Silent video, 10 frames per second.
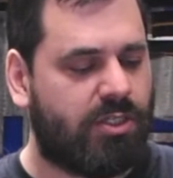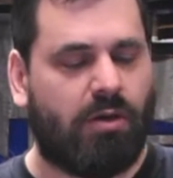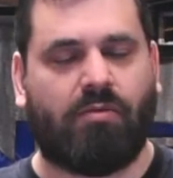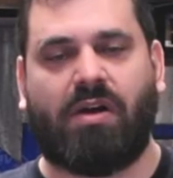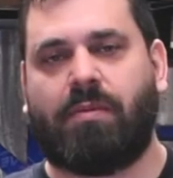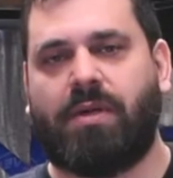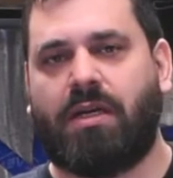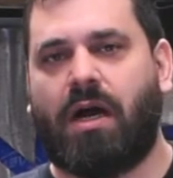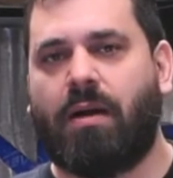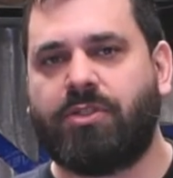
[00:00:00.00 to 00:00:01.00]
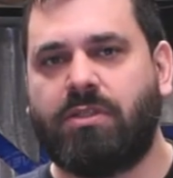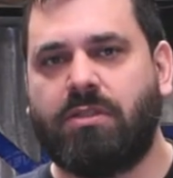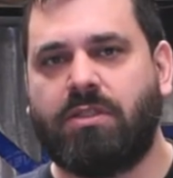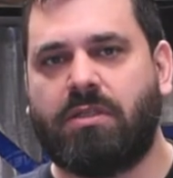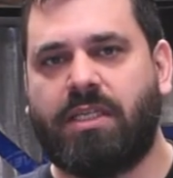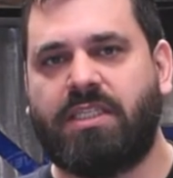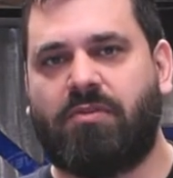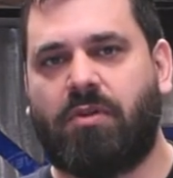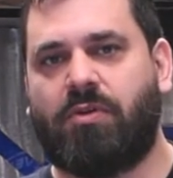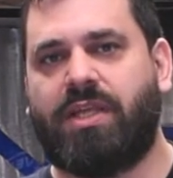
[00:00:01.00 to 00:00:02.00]
show the recommended options, at least
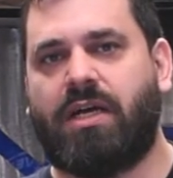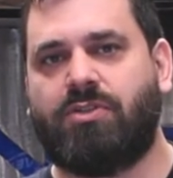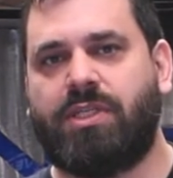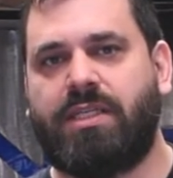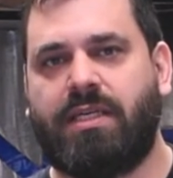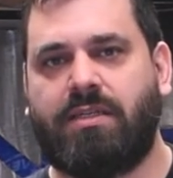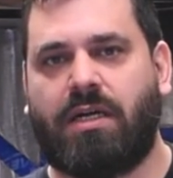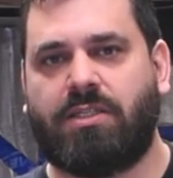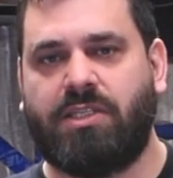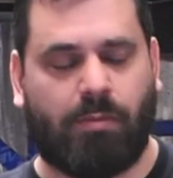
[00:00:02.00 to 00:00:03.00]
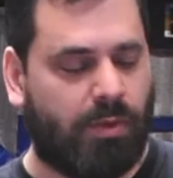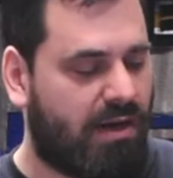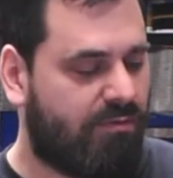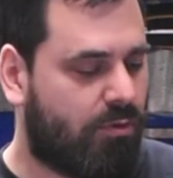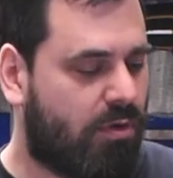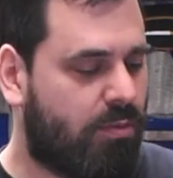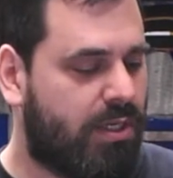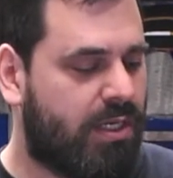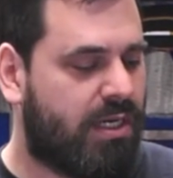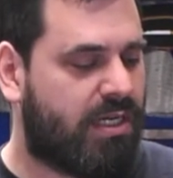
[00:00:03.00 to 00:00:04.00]
for the 3000 GT and Dodge Stealth platform,
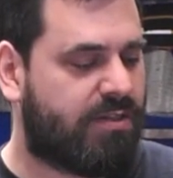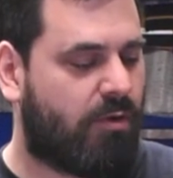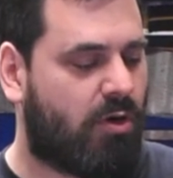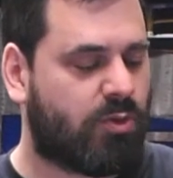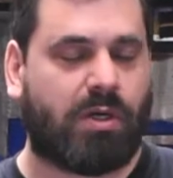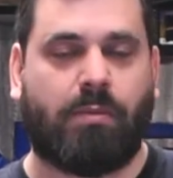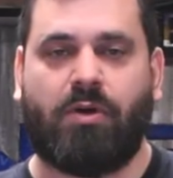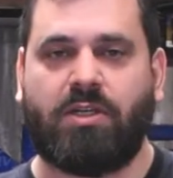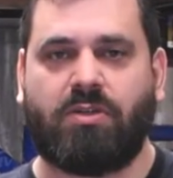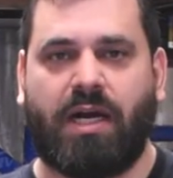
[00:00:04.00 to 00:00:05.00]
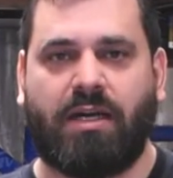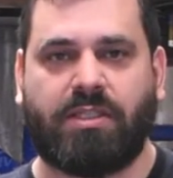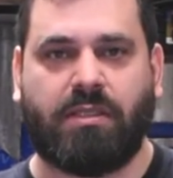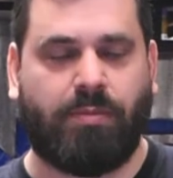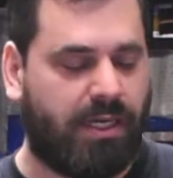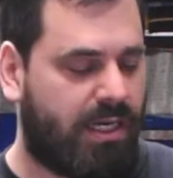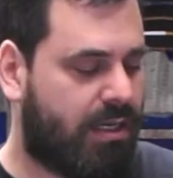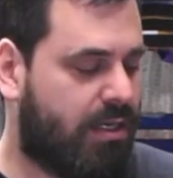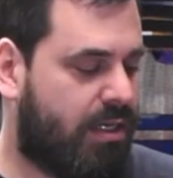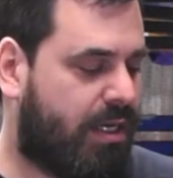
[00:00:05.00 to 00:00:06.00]
as far as what compressor housing to
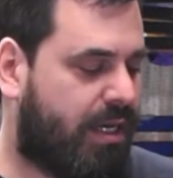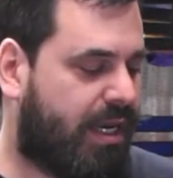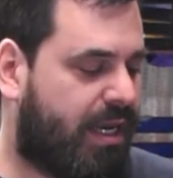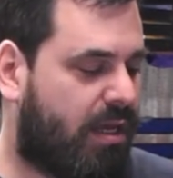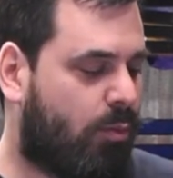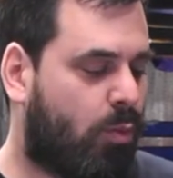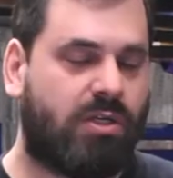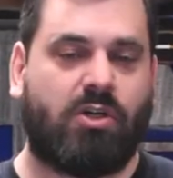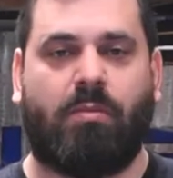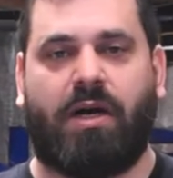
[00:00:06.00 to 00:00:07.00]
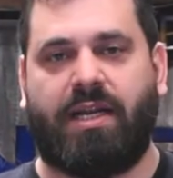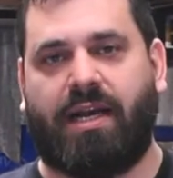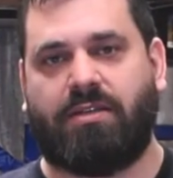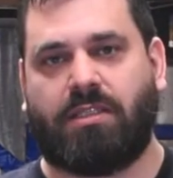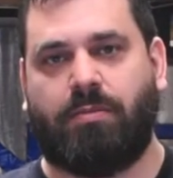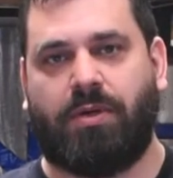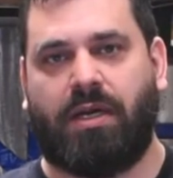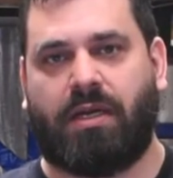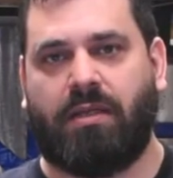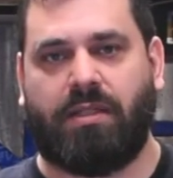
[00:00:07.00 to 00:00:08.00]
pick and what turbine housing to
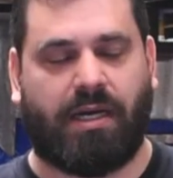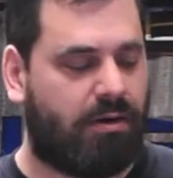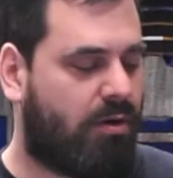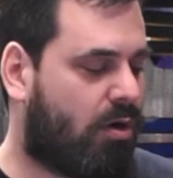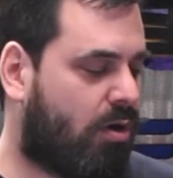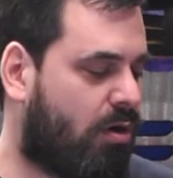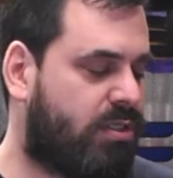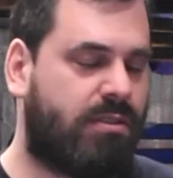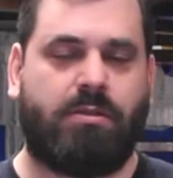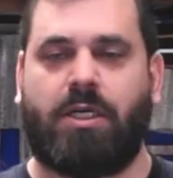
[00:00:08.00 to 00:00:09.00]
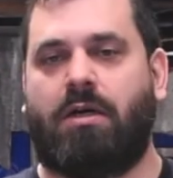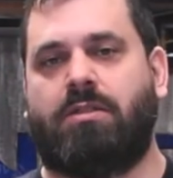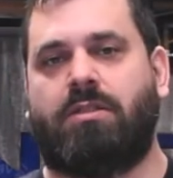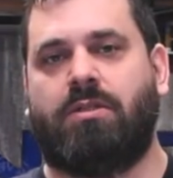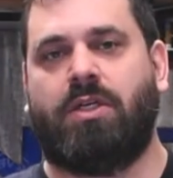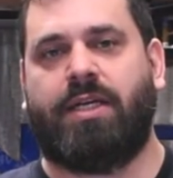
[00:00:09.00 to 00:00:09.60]
pick. There are tons.